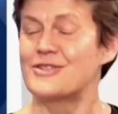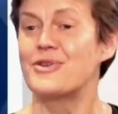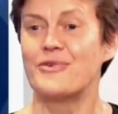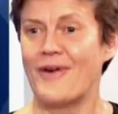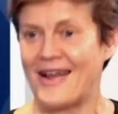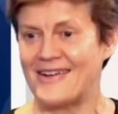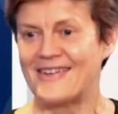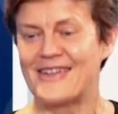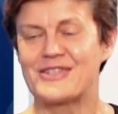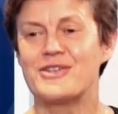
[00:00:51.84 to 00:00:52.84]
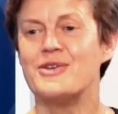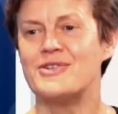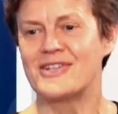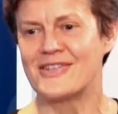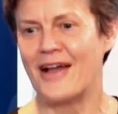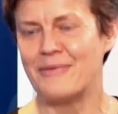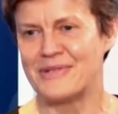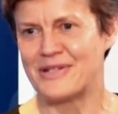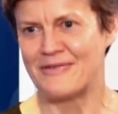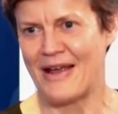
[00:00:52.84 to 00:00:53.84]
So you're right, there's huge
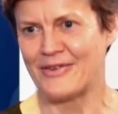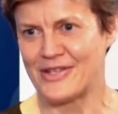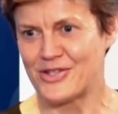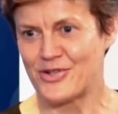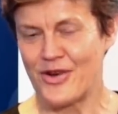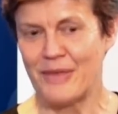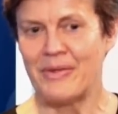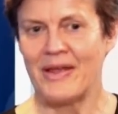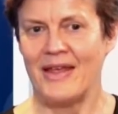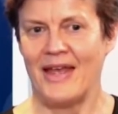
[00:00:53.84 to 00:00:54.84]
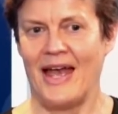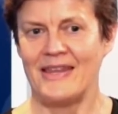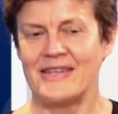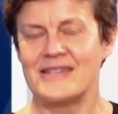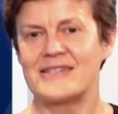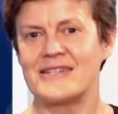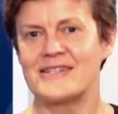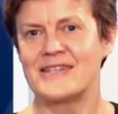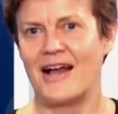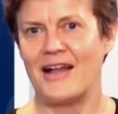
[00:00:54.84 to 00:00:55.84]
excitement around this trip. And this
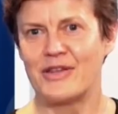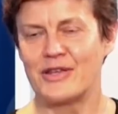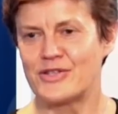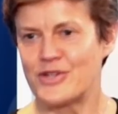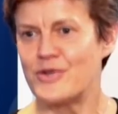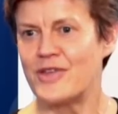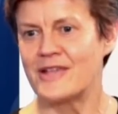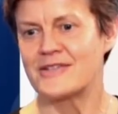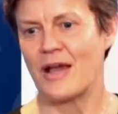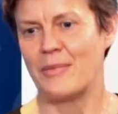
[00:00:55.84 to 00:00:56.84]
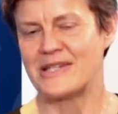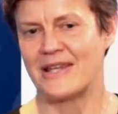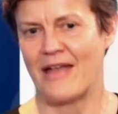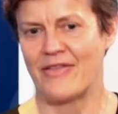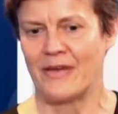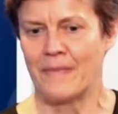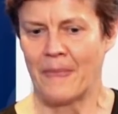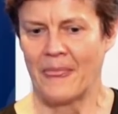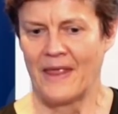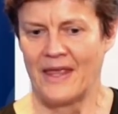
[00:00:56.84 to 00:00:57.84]
is, I think, two things coming together.
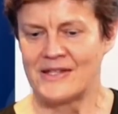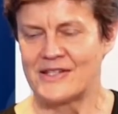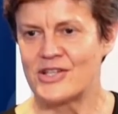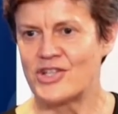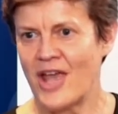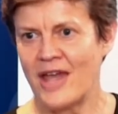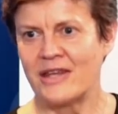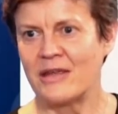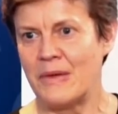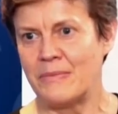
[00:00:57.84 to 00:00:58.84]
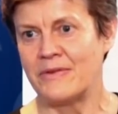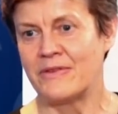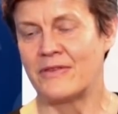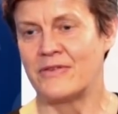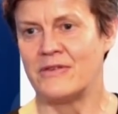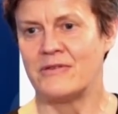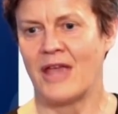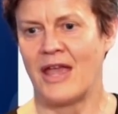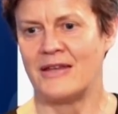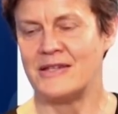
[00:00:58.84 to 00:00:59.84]
It's the shared commitment that the
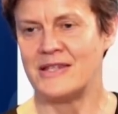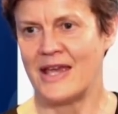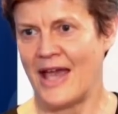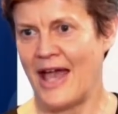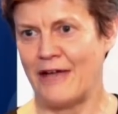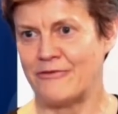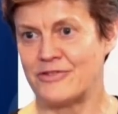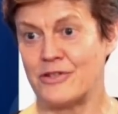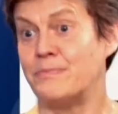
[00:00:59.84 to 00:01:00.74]
UK and India have to